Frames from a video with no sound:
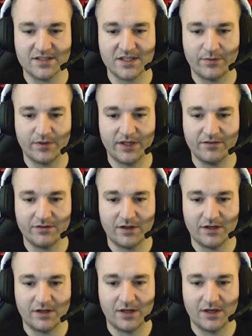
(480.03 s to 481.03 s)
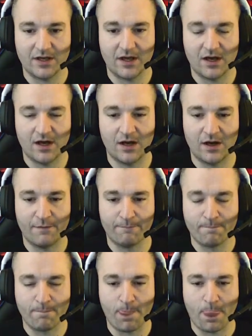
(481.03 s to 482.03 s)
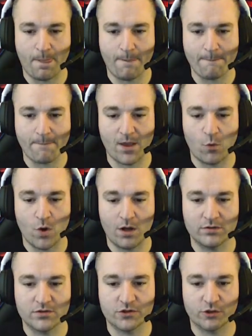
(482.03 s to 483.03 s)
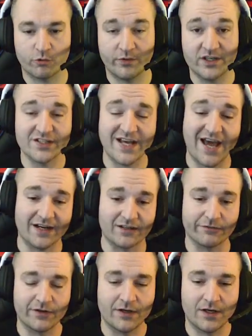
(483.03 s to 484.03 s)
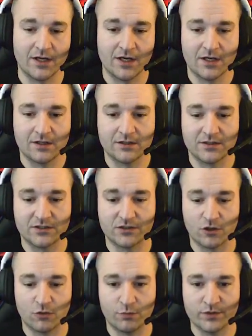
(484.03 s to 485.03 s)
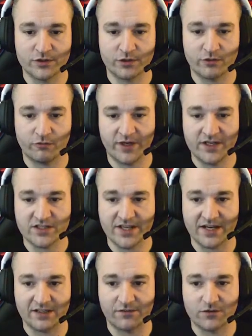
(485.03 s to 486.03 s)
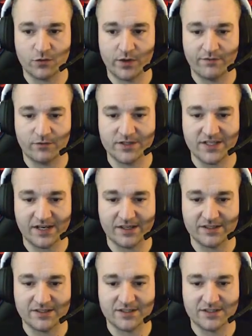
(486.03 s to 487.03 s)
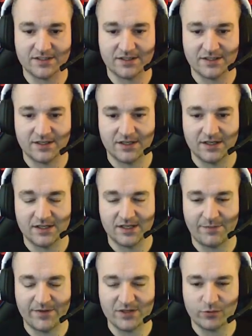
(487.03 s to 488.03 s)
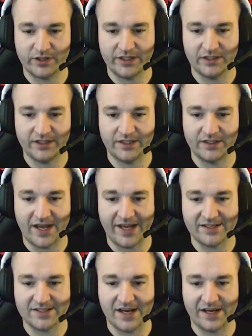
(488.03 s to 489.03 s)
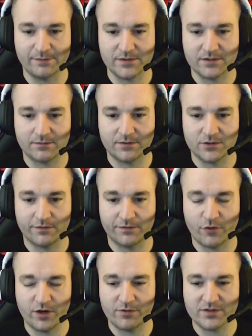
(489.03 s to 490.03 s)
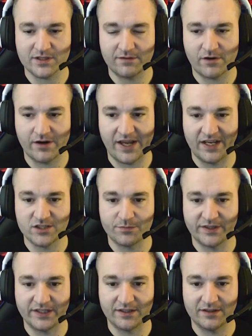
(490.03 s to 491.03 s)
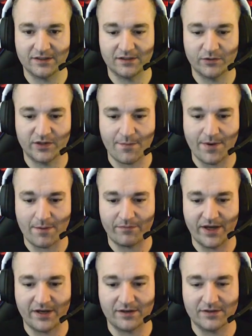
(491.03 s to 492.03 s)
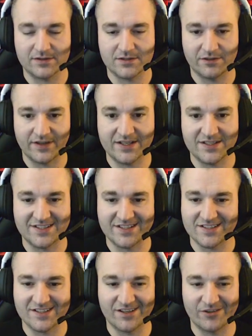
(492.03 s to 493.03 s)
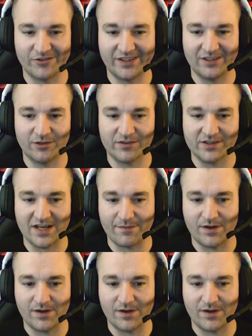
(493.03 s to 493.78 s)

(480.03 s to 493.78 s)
believe, while Berserker Rage is active. So Berserker Rage is active for 24 seconds. That means we're healing 8 times, so 40% of our HP when I pop that. So that's just another healing over time